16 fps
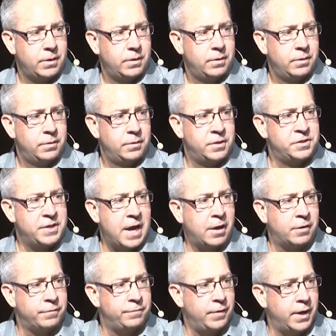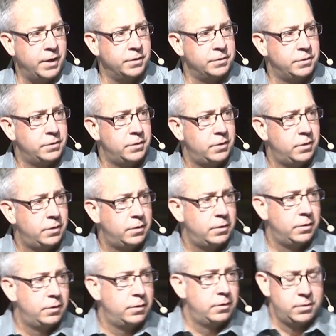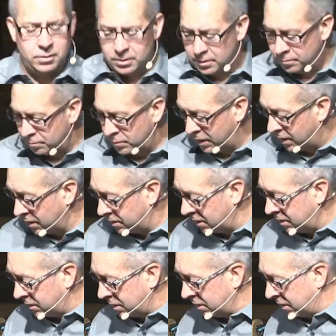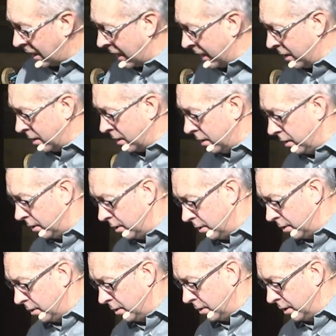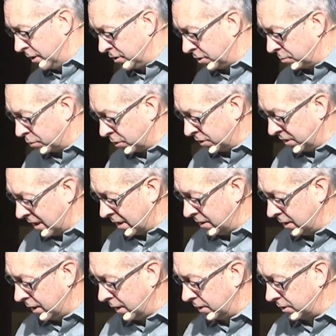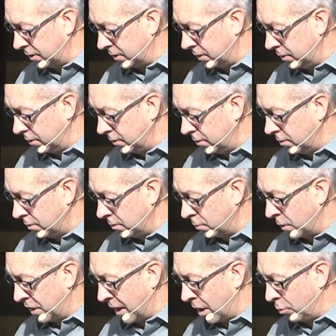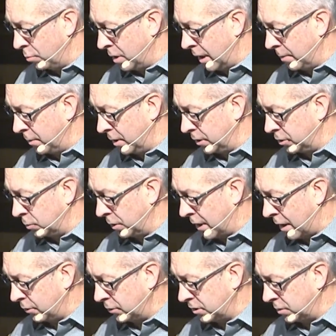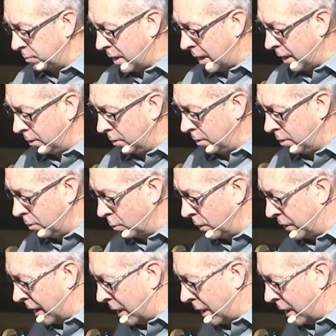The sacrifice because his desire is to present us without blemish, without spot, without